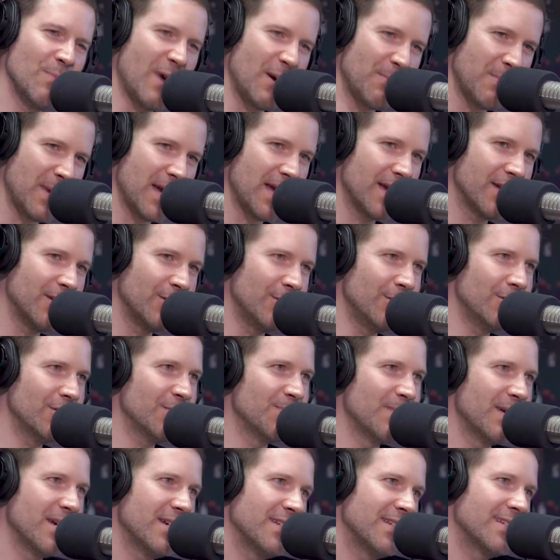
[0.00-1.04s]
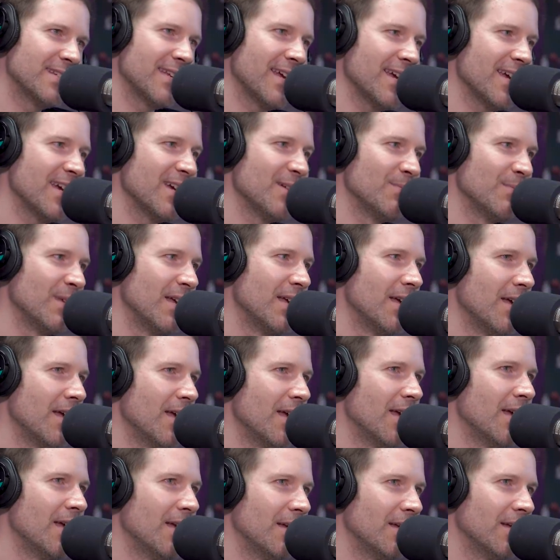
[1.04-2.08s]
my man Usman Sam,
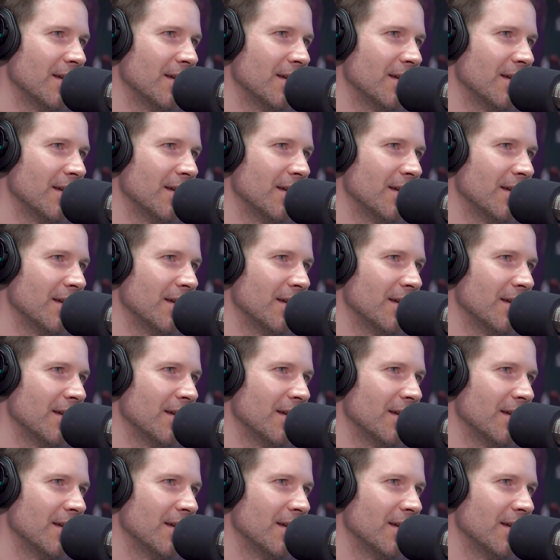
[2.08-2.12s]
Oofs.